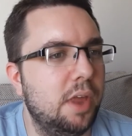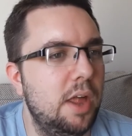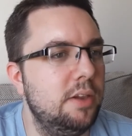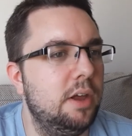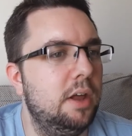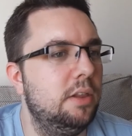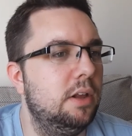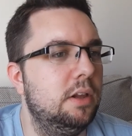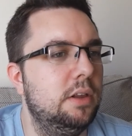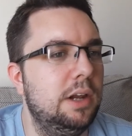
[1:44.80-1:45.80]
And
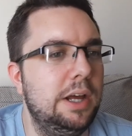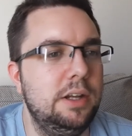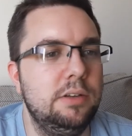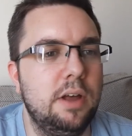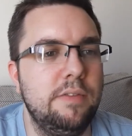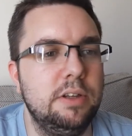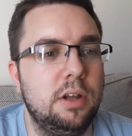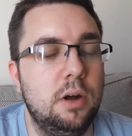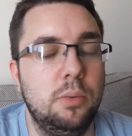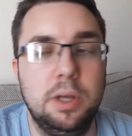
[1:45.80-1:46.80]
the lady serving
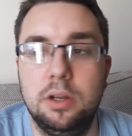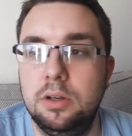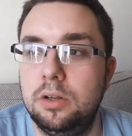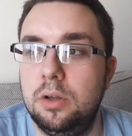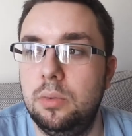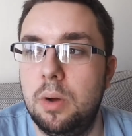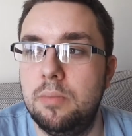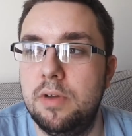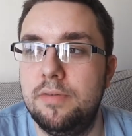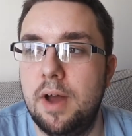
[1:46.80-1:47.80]
said, "Oh, we can do
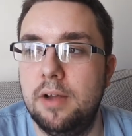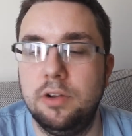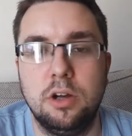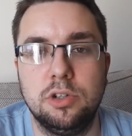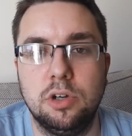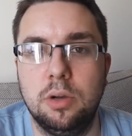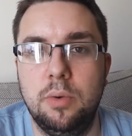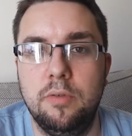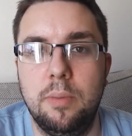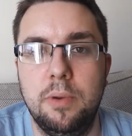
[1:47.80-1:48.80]
one with dark chocolate
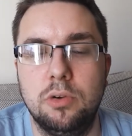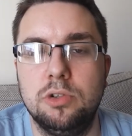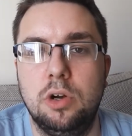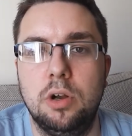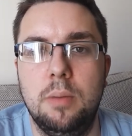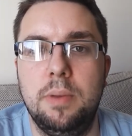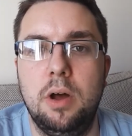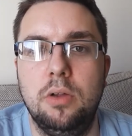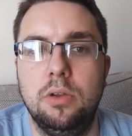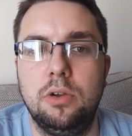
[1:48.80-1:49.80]
with a milk chocolate
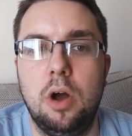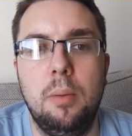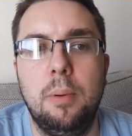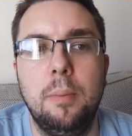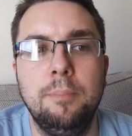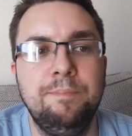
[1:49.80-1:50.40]
bit on the top."